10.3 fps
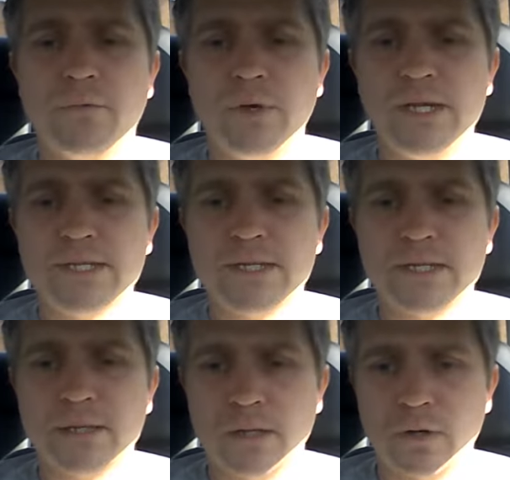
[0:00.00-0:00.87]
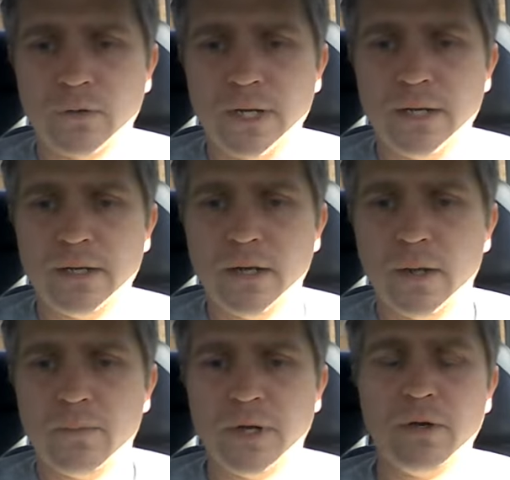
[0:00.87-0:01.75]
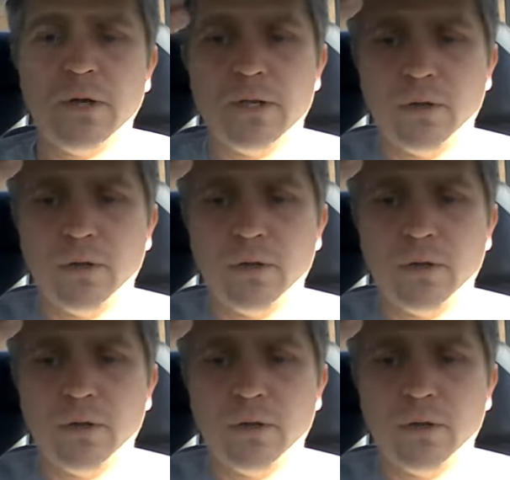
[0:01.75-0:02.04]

friezes in the Greek period,